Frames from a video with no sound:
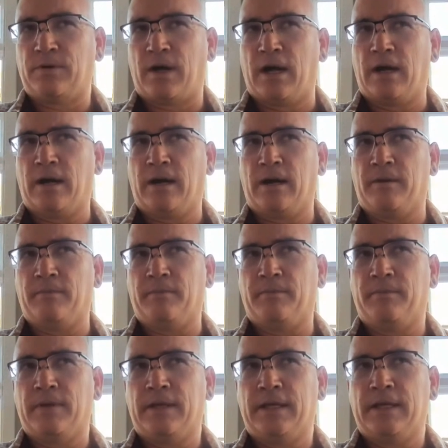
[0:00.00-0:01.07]
Um,
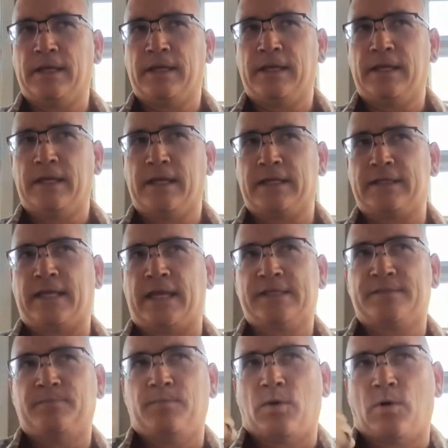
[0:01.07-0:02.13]
it takes
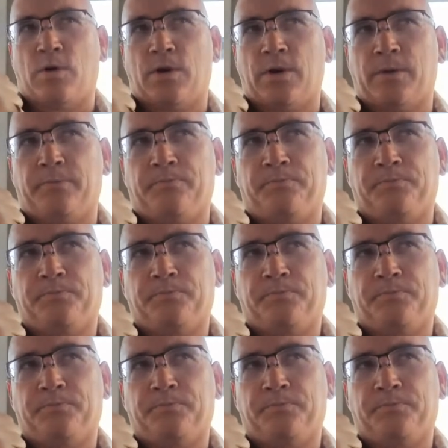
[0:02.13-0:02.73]
more